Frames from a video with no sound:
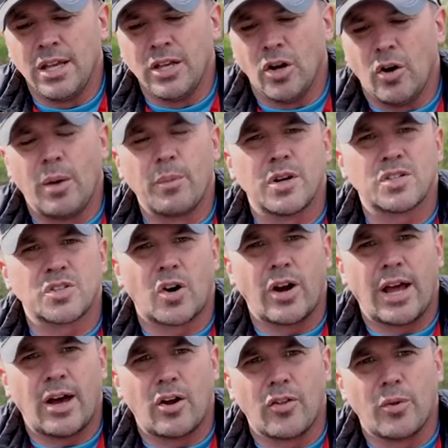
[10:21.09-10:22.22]
You know, I'm gonna start
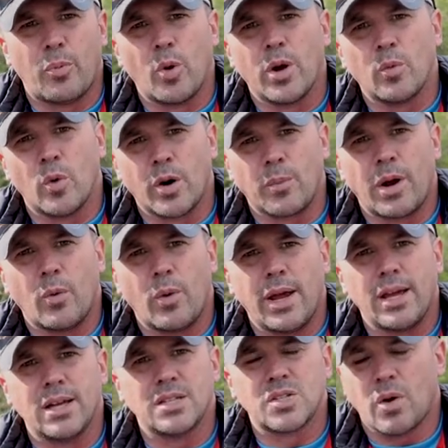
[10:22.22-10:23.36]
out on the point and work my
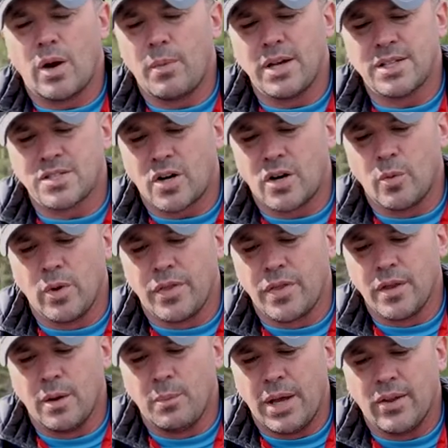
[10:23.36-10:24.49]
way in. So I might start with
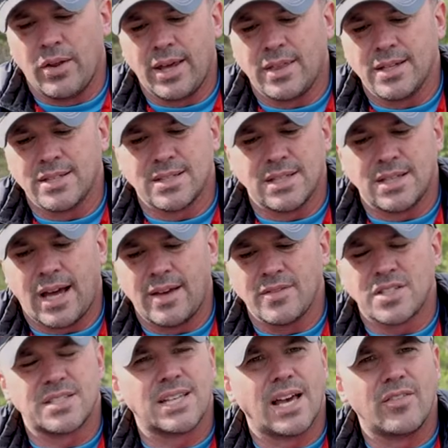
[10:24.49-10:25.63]
a bait like this that
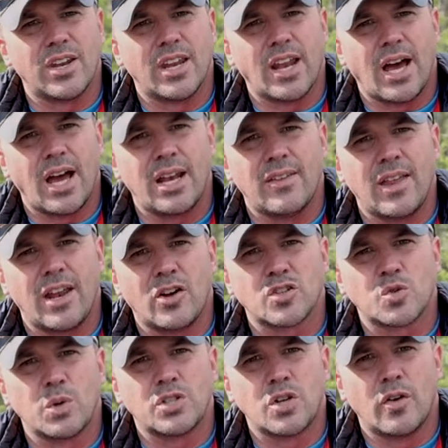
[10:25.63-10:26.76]
dives to seven to nine, and then I'll
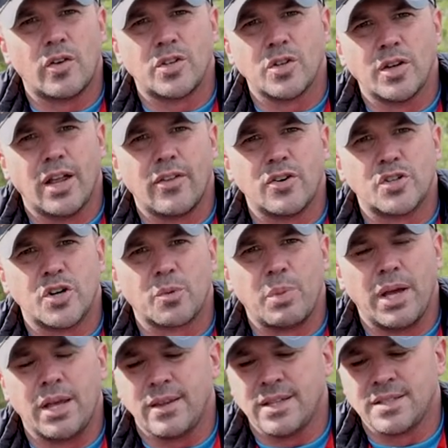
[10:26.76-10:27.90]
switch over to another jerk
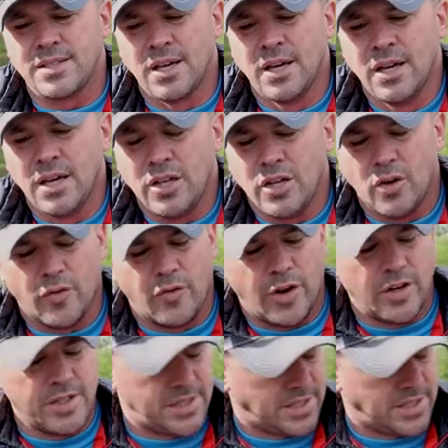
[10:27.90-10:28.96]
bait that's, you know, very